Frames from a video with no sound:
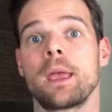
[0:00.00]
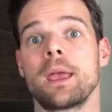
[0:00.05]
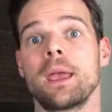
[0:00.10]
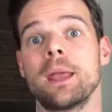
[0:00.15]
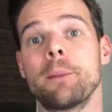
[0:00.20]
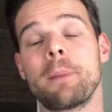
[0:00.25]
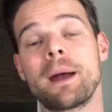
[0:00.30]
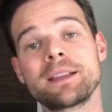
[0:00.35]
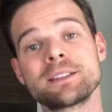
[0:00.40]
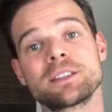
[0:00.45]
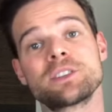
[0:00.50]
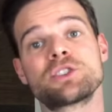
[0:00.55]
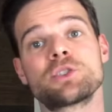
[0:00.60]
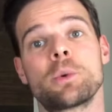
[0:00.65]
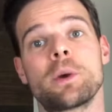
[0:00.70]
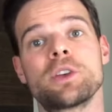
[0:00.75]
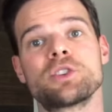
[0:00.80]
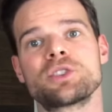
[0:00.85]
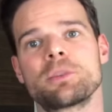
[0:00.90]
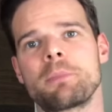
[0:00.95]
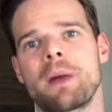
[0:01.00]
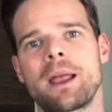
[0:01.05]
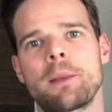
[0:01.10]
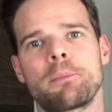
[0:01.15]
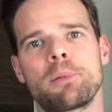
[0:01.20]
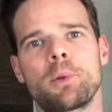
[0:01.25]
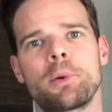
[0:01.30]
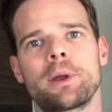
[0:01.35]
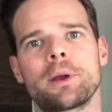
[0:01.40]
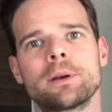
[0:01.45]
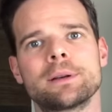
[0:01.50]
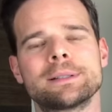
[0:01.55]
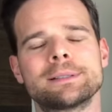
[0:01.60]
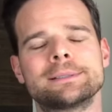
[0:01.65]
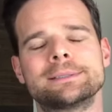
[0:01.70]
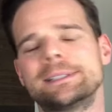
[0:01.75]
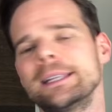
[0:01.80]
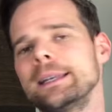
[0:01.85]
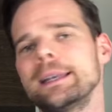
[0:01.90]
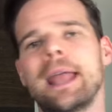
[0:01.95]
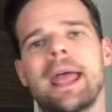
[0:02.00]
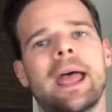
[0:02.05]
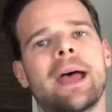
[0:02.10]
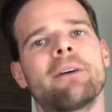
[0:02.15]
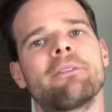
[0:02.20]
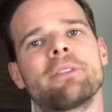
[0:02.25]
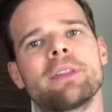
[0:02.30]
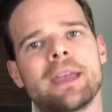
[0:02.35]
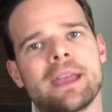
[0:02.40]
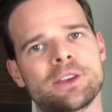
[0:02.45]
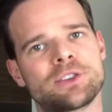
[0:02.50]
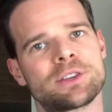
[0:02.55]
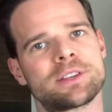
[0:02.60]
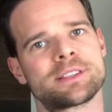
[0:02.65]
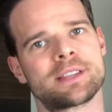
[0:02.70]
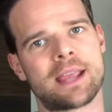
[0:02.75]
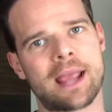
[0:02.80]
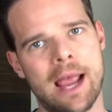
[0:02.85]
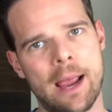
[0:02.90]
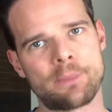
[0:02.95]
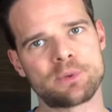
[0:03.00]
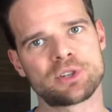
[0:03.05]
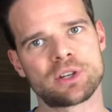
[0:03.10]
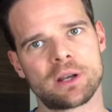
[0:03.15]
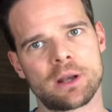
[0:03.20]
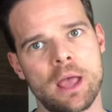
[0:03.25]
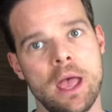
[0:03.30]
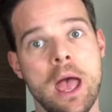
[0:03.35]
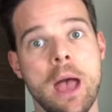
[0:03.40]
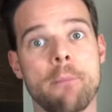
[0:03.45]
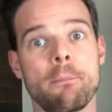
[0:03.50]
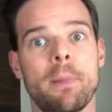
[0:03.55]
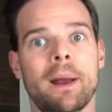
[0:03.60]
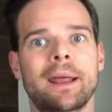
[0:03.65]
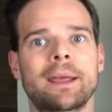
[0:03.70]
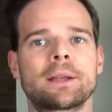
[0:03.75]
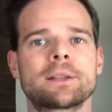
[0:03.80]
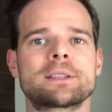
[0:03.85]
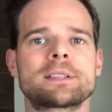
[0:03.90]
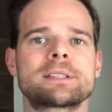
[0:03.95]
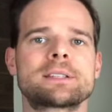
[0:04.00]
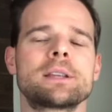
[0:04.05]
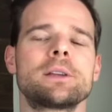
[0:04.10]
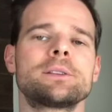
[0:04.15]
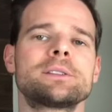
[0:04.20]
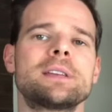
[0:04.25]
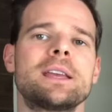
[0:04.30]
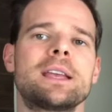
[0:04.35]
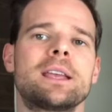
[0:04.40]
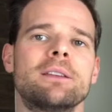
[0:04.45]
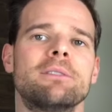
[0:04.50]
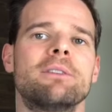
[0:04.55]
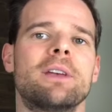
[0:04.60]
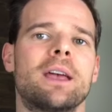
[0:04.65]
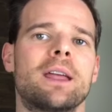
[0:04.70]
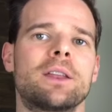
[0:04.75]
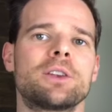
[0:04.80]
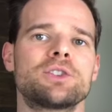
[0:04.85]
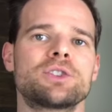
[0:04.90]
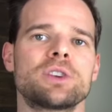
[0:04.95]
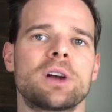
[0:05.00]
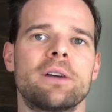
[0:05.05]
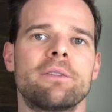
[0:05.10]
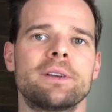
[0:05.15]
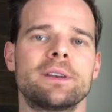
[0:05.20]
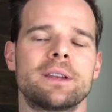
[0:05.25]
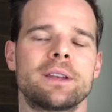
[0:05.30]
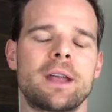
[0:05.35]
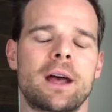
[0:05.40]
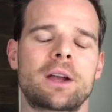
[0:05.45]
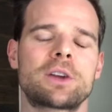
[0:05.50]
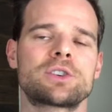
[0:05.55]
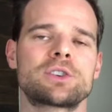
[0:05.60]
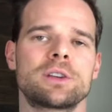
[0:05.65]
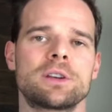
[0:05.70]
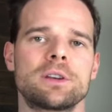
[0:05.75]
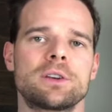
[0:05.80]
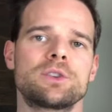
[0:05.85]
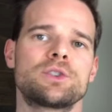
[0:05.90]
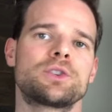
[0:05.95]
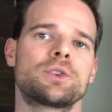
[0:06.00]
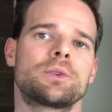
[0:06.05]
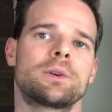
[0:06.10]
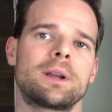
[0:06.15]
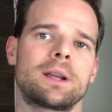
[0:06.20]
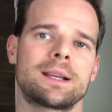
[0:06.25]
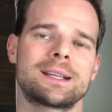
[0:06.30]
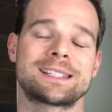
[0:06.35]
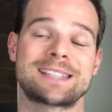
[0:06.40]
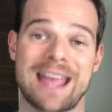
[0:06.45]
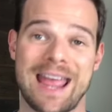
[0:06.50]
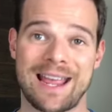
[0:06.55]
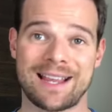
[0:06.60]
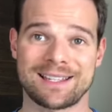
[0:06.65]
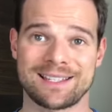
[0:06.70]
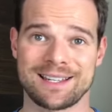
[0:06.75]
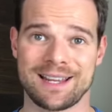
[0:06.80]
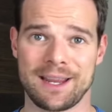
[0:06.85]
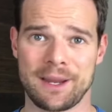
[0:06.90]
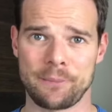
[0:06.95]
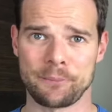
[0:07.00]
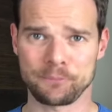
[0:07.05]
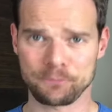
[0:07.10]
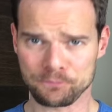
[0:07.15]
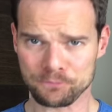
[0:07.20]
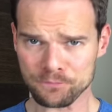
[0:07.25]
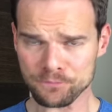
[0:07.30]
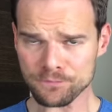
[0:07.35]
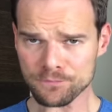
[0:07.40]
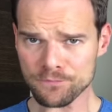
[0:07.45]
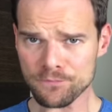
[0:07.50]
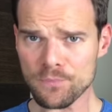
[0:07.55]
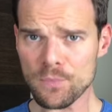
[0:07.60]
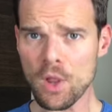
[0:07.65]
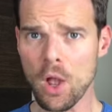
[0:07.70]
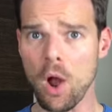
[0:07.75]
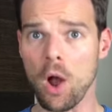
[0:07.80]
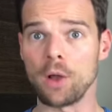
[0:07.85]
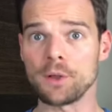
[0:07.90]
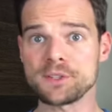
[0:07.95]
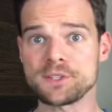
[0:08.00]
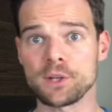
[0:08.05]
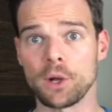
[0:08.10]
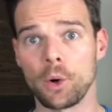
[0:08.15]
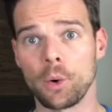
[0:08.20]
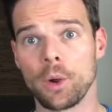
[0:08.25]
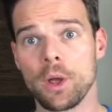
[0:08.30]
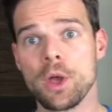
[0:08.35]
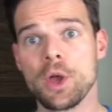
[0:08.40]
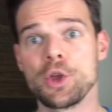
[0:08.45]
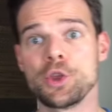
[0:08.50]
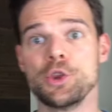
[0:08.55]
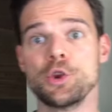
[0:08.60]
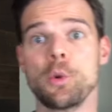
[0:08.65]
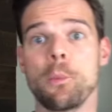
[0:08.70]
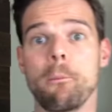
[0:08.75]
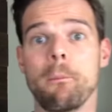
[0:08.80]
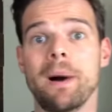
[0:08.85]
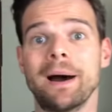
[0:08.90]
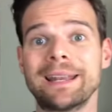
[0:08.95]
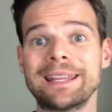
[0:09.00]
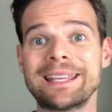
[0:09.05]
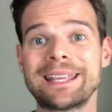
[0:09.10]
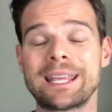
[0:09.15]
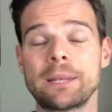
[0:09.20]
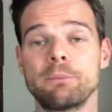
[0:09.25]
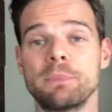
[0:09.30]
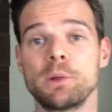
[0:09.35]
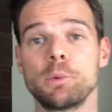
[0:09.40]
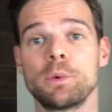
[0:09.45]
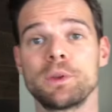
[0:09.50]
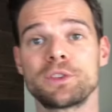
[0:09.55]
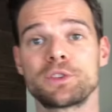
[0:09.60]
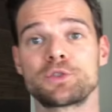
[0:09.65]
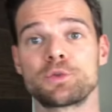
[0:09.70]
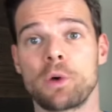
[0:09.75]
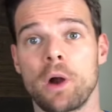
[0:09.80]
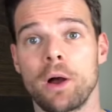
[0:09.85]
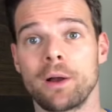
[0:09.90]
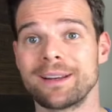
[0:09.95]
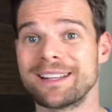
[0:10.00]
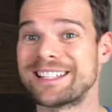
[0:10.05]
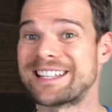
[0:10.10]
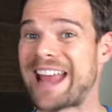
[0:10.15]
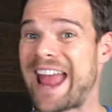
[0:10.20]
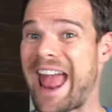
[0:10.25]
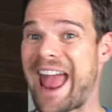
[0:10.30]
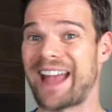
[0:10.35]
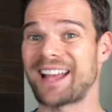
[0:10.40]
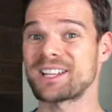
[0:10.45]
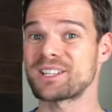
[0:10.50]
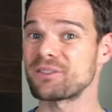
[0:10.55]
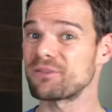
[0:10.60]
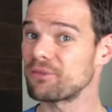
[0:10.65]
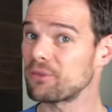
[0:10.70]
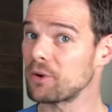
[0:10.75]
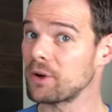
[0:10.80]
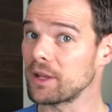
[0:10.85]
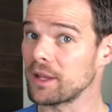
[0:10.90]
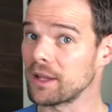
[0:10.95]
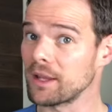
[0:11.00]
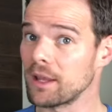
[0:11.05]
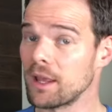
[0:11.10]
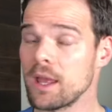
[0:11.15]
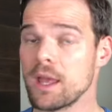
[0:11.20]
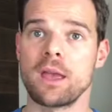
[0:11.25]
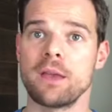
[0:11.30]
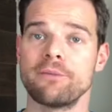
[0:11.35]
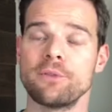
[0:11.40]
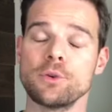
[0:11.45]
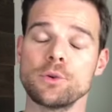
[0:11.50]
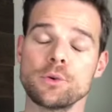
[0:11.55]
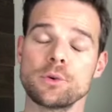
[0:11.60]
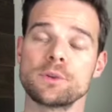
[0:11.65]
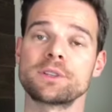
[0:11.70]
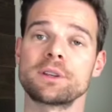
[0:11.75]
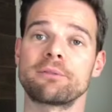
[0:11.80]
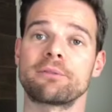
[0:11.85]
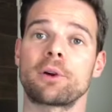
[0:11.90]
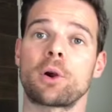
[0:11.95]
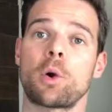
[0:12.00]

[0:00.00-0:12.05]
In my situation, my employer didn't have the H S A option, but I could still take advantage of a deduction during tax time. Also, your money can be withdrawn tax-free if you use it for